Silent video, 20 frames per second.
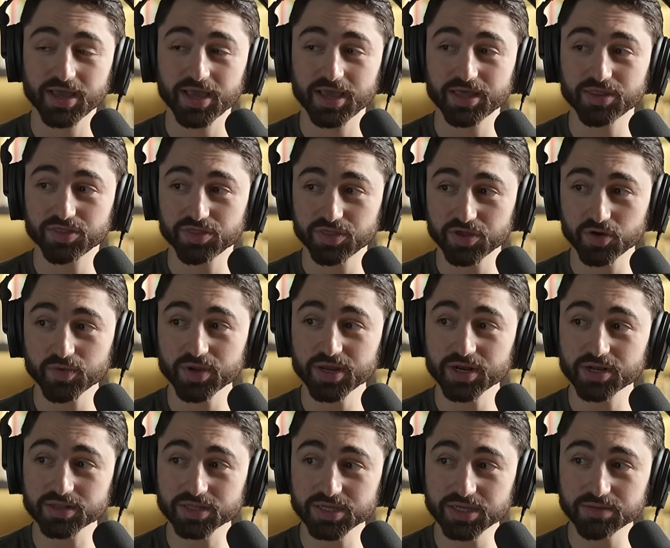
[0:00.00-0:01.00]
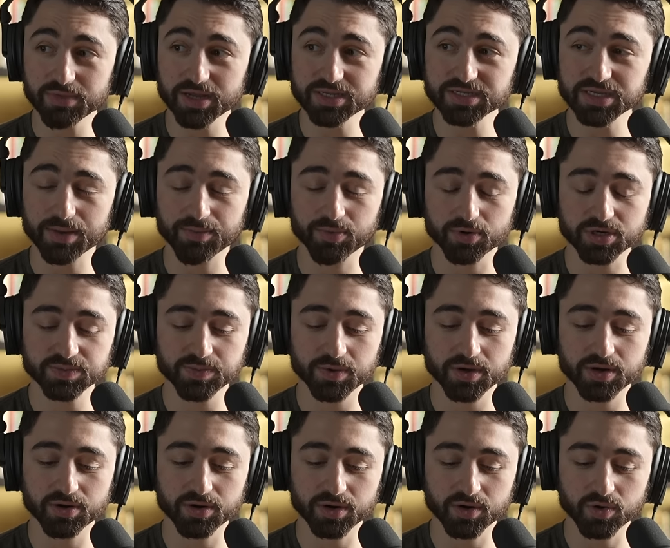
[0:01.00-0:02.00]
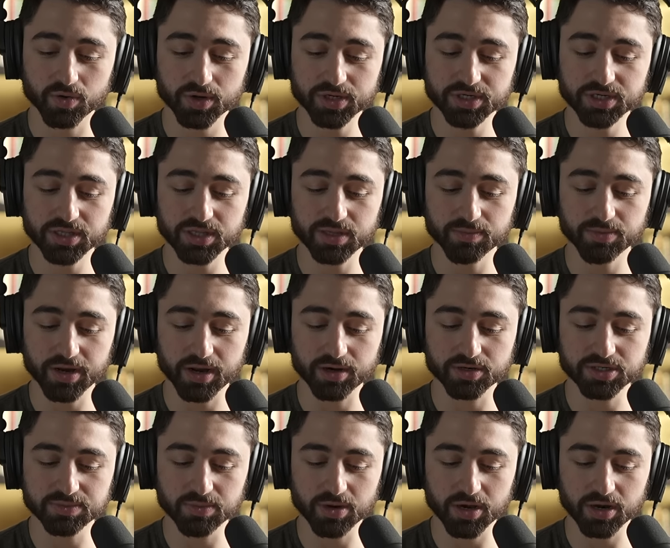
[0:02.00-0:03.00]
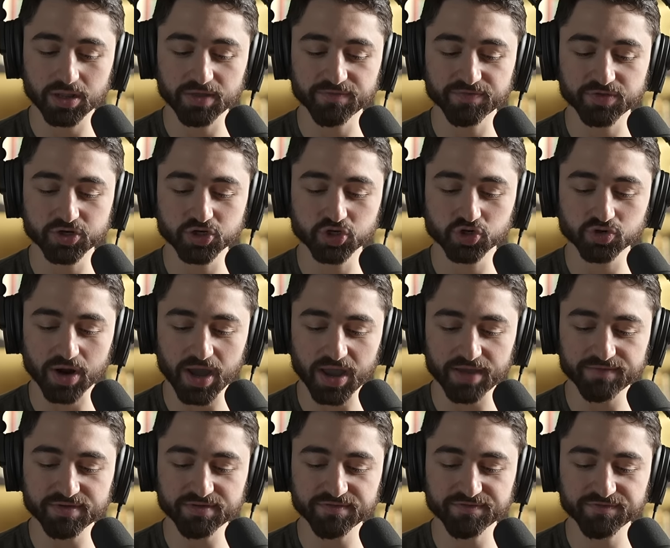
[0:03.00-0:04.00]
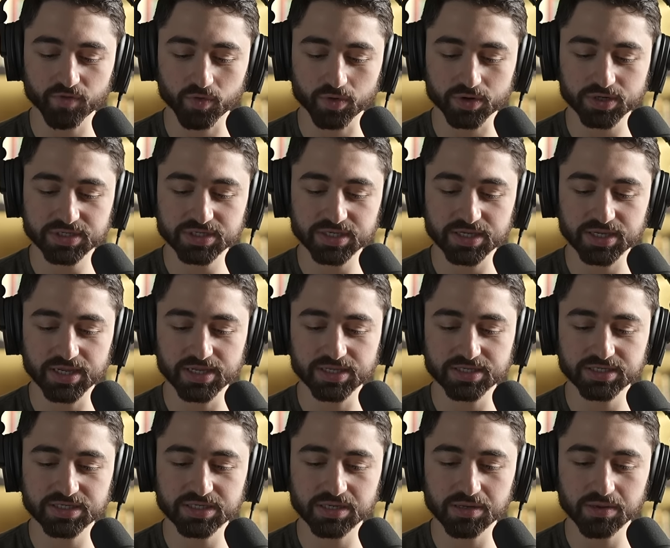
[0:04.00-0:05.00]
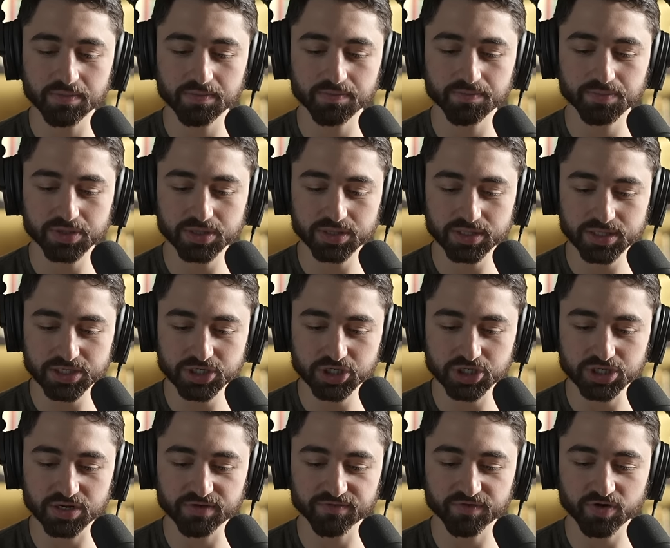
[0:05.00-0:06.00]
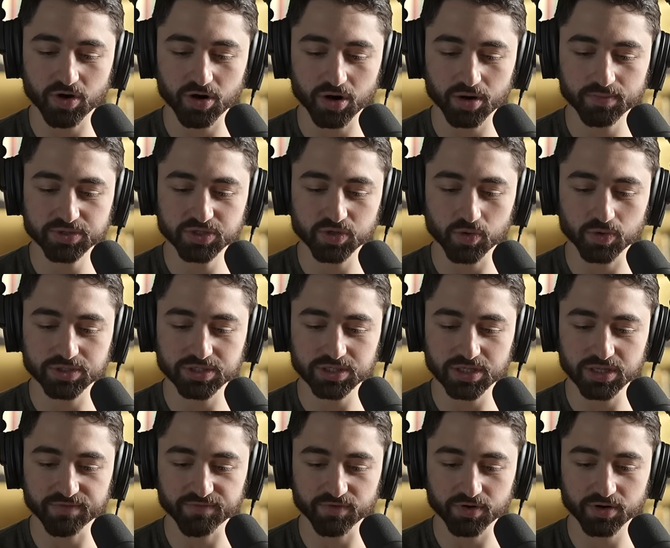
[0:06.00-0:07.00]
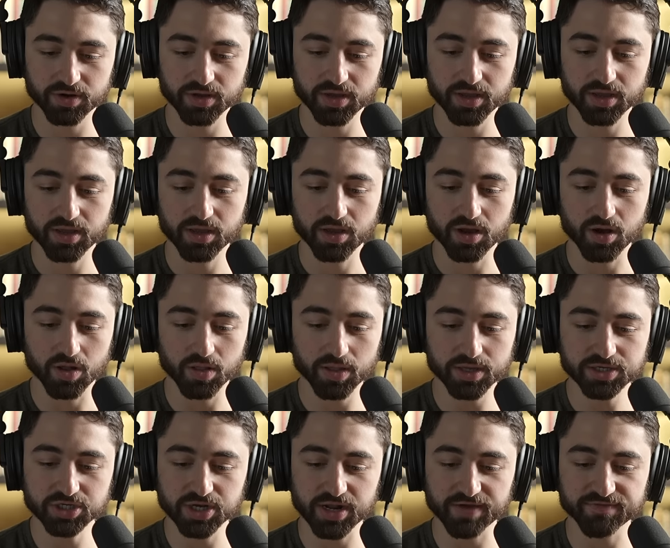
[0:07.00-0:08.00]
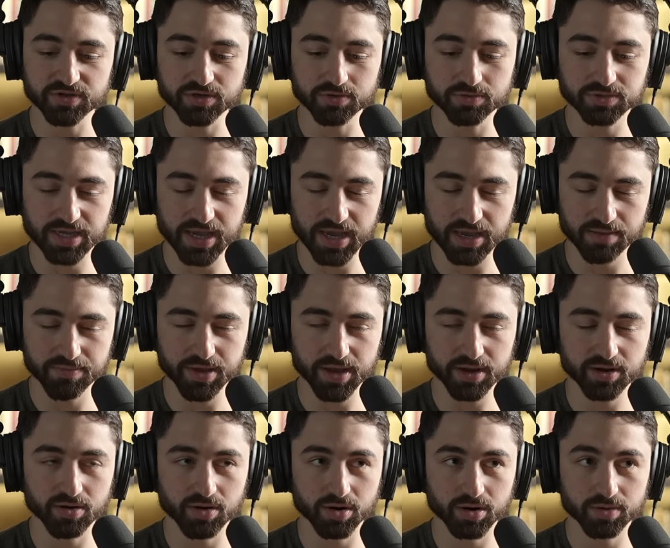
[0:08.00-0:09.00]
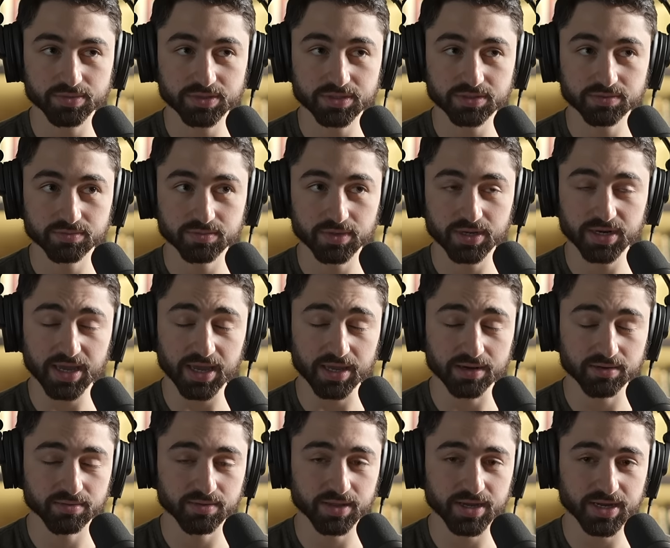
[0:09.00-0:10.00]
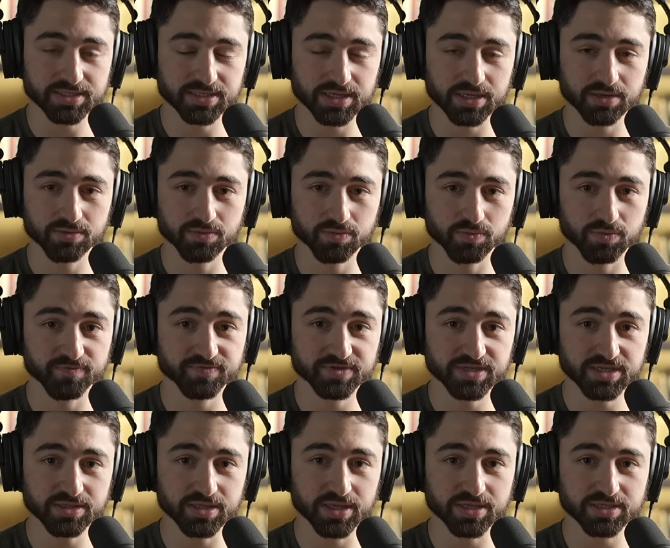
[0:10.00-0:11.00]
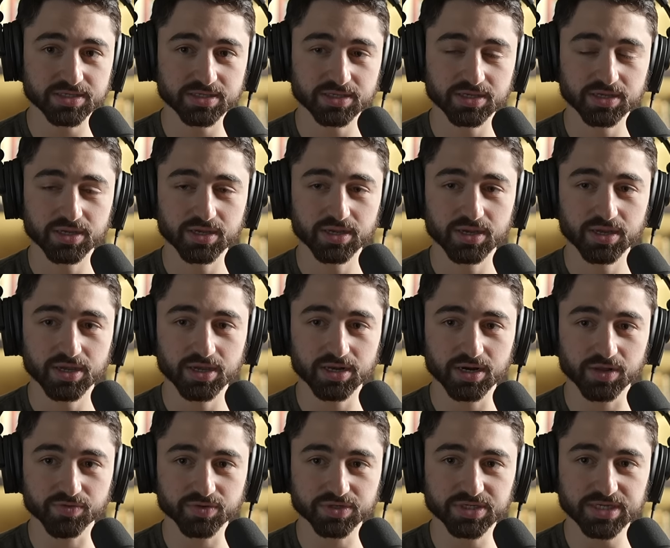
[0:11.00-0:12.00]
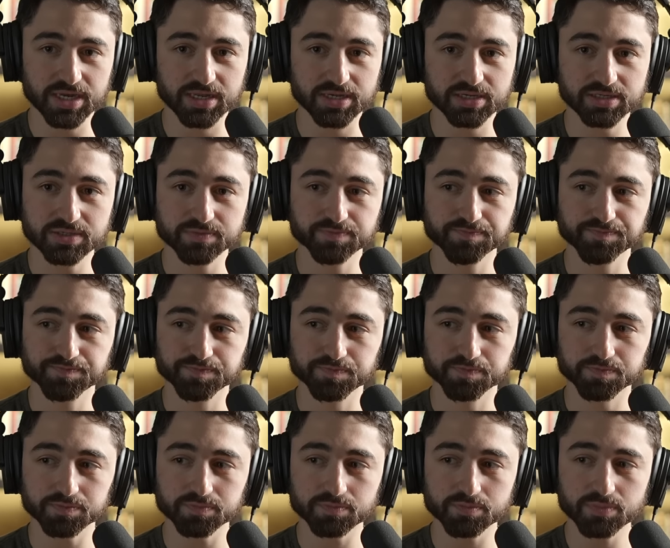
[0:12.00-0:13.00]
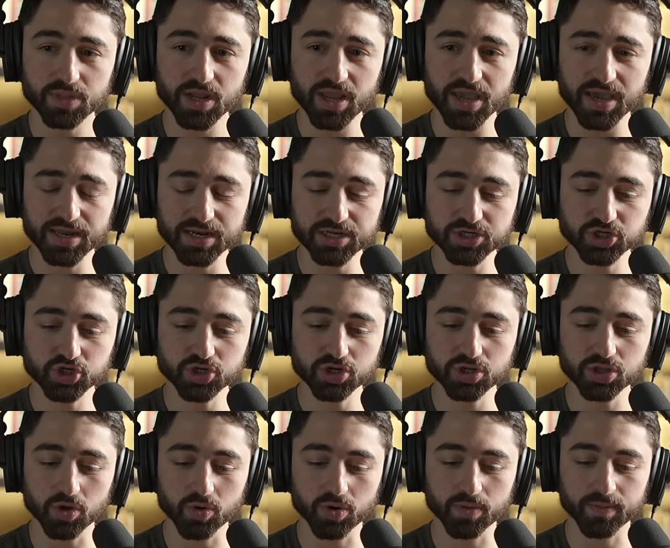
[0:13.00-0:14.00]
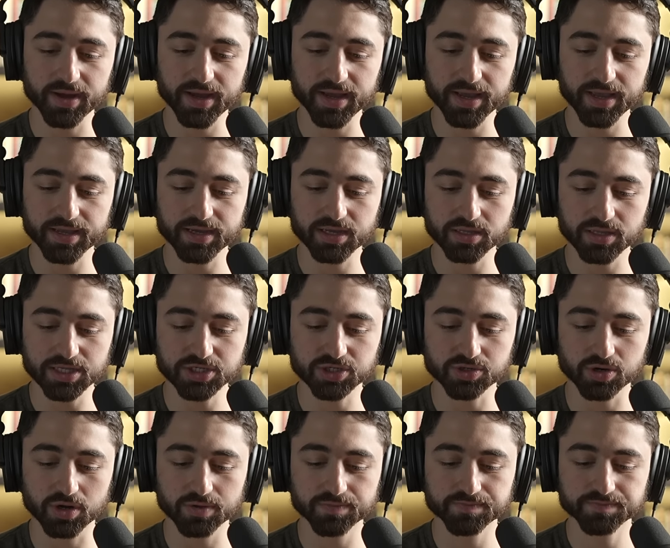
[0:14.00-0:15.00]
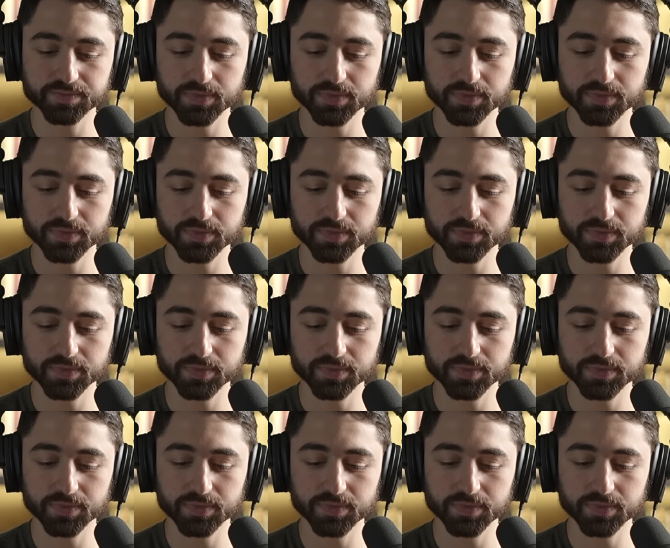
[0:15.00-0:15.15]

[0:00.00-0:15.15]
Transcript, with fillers: In theory, in a lean mass hyperresponder, according to the lipid energy model, if the driving force is depletion of carb stores in the liver, all I should have to do is add back carbs. And again, like I said, we've seen this in other settings, and it should lower my cholesterol.